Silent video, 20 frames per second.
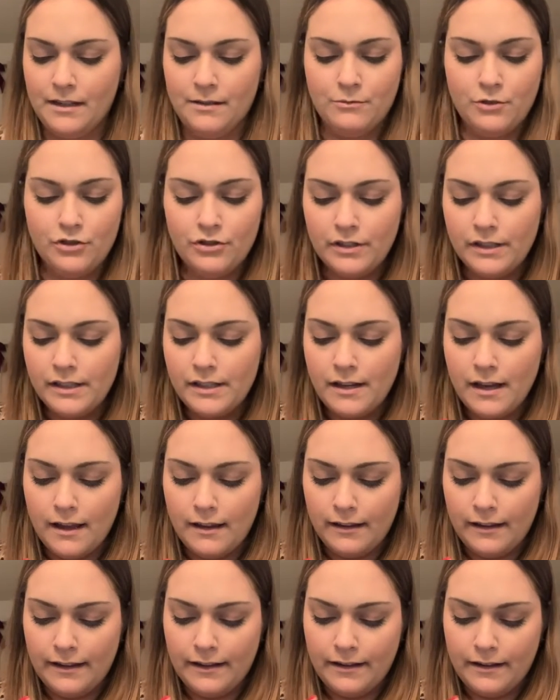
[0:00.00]
usually not
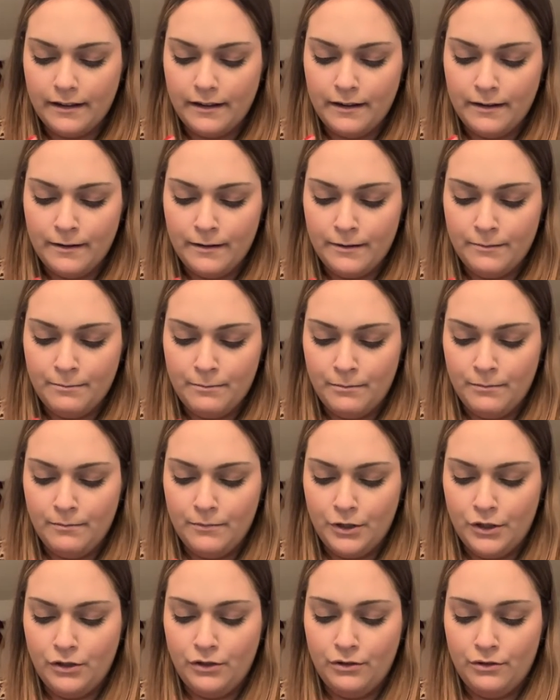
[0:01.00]
like a
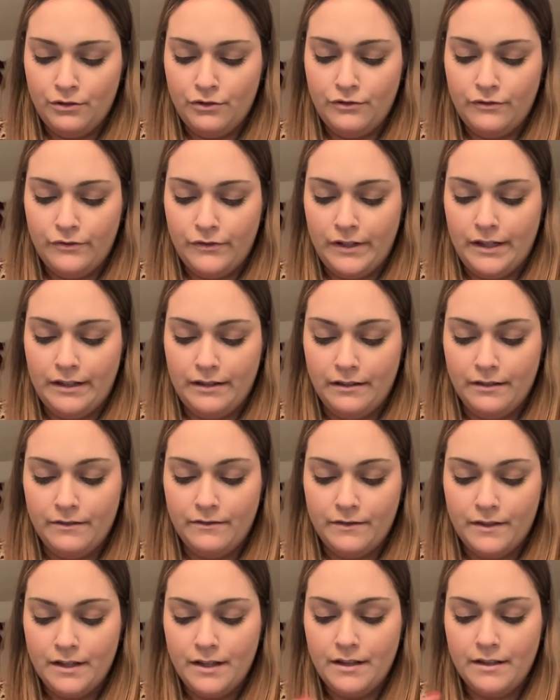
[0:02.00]
huge fan
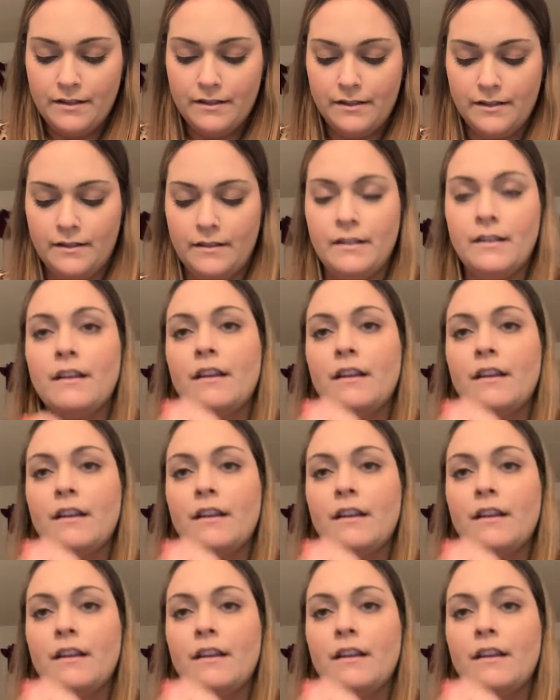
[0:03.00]
of these